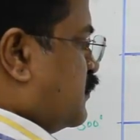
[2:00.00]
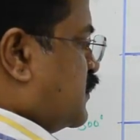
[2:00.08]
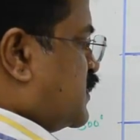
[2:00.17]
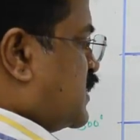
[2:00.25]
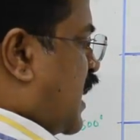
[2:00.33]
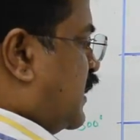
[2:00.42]

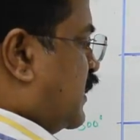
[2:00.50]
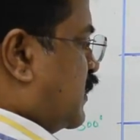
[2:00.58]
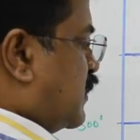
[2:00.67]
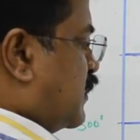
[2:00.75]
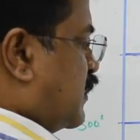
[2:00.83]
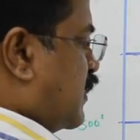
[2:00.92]

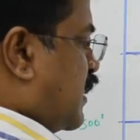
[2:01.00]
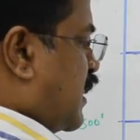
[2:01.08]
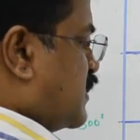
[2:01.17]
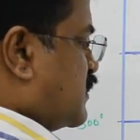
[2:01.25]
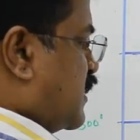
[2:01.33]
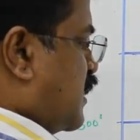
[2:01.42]
Saturn,
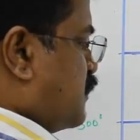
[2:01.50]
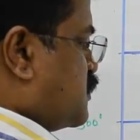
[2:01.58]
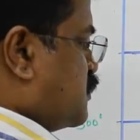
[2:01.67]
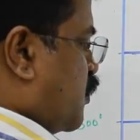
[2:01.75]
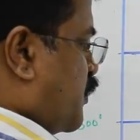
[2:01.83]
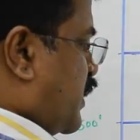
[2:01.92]
as it keeps
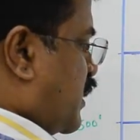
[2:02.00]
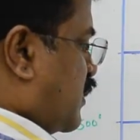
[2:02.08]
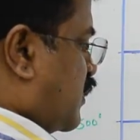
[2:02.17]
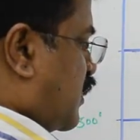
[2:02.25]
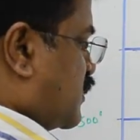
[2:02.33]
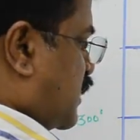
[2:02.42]
moving
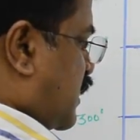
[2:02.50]
across